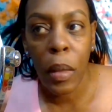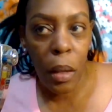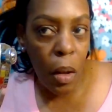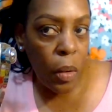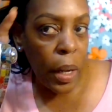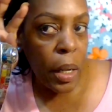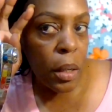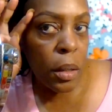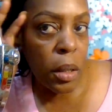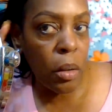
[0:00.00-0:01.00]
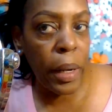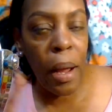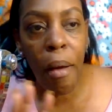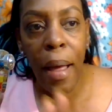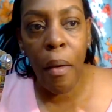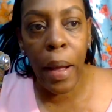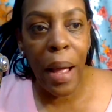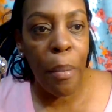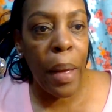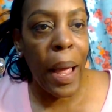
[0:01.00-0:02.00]
okay so now how I
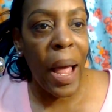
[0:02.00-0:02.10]
got my